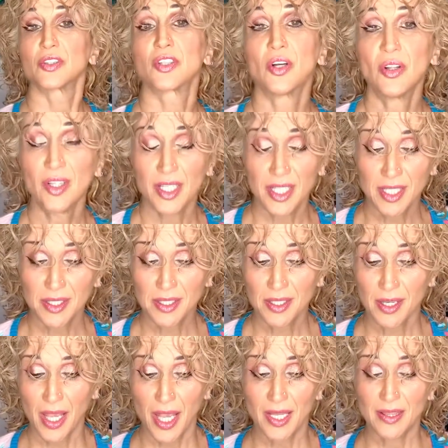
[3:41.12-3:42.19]
in,
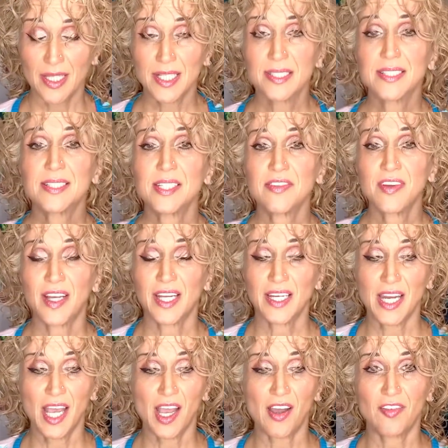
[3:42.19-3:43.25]
and let's see if I can
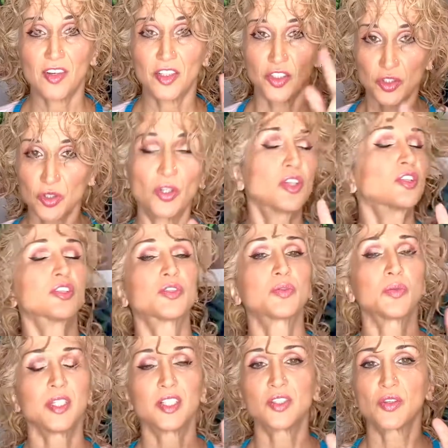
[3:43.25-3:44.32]
have a short,
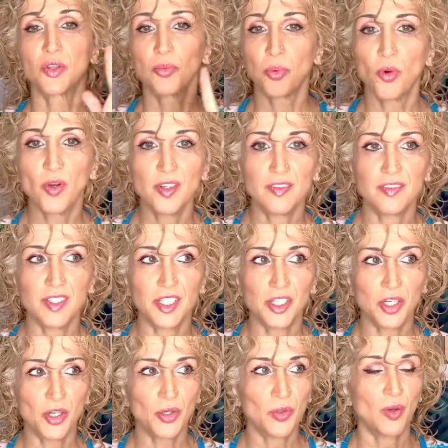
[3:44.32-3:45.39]
sweet, to the point
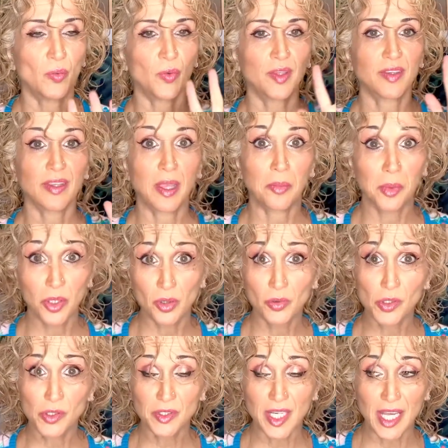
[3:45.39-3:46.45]
video with Camille
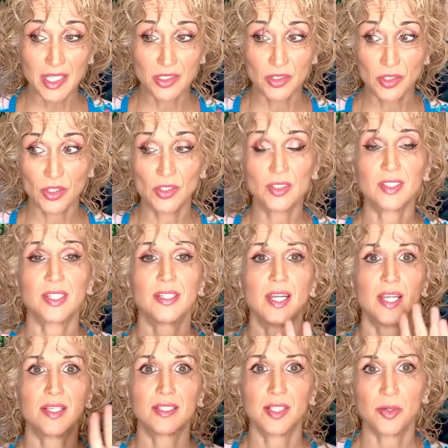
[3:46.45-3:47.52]
Rose Naturals that
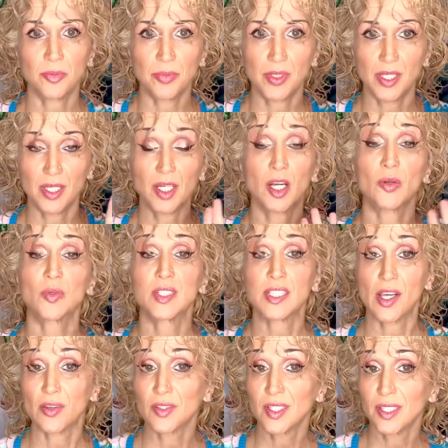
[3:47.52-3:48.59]
ends up being a
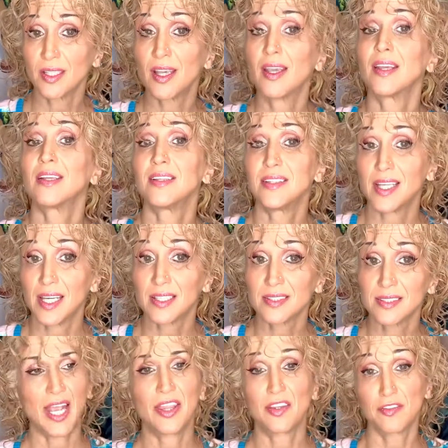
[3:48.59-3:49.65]
resounding yes.
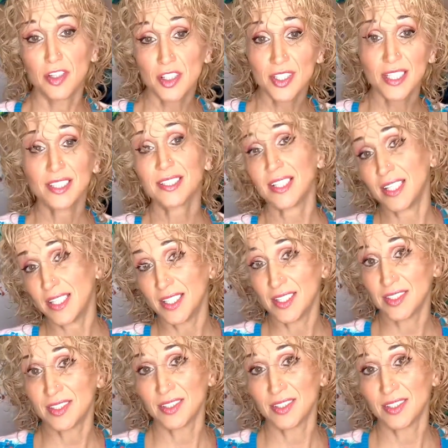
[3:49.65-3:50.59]
And the verdict is